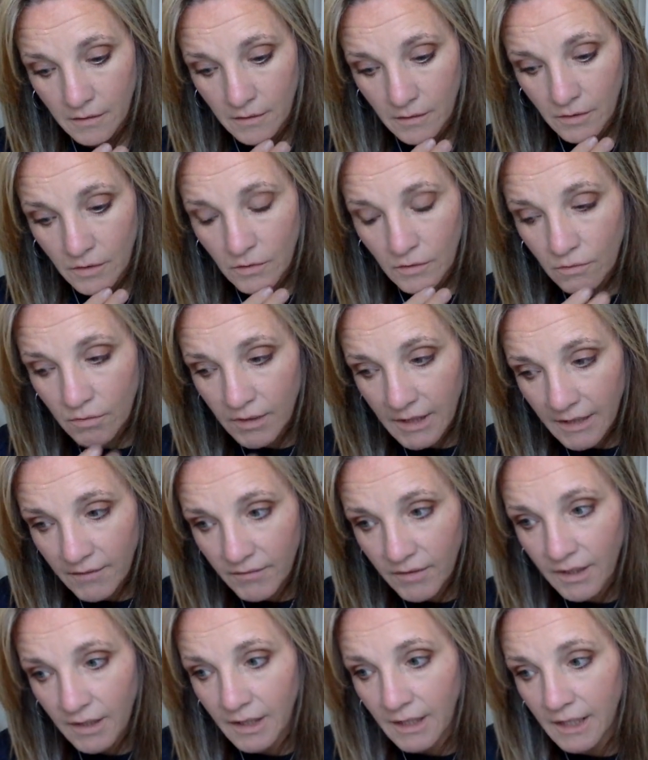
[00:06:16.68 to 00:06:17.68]
You
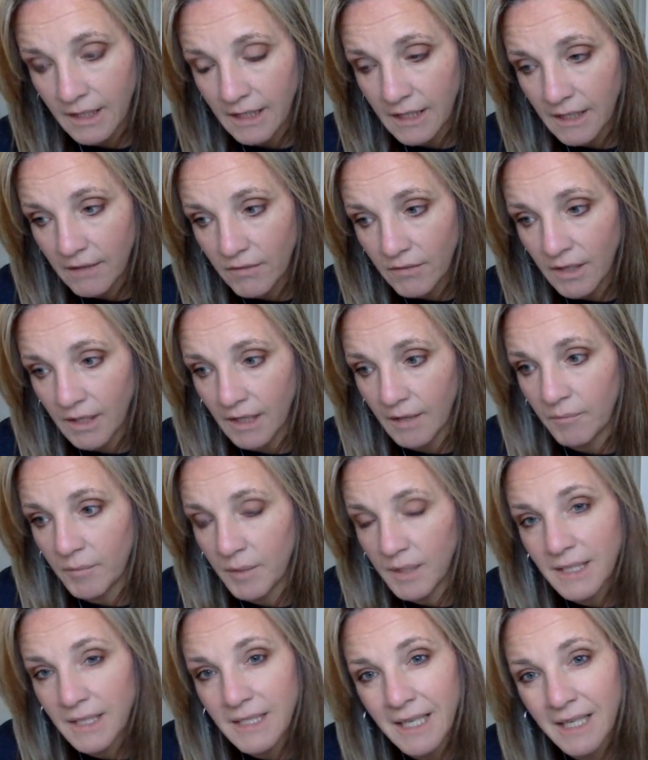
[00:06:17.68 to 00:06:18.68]
giving and
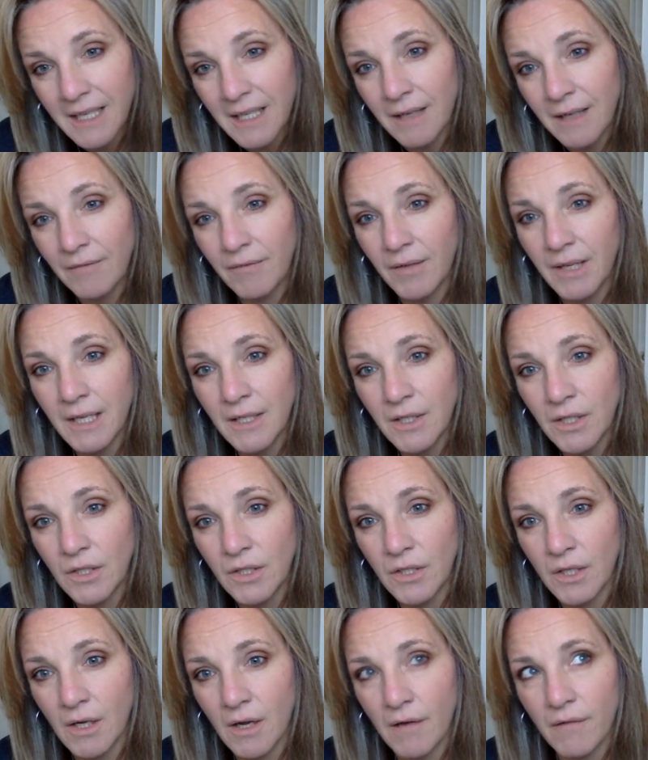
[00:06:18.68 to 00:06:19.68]
being taken
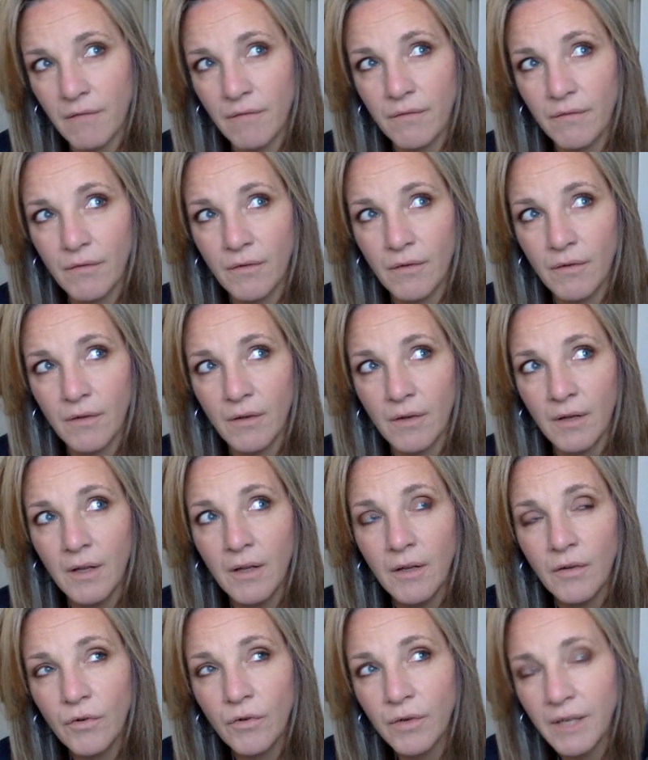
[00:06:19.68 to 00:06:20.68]
advantage of
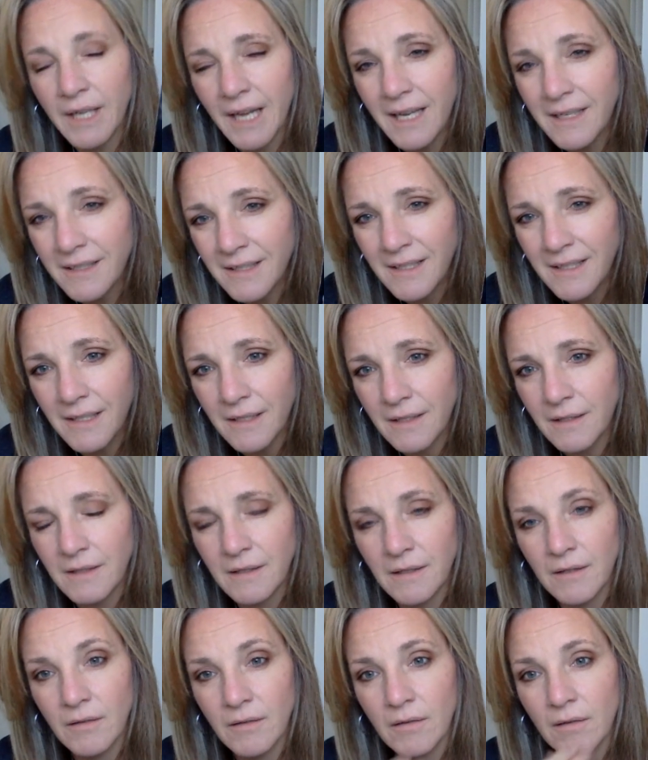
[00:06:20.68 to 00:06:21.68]
creates this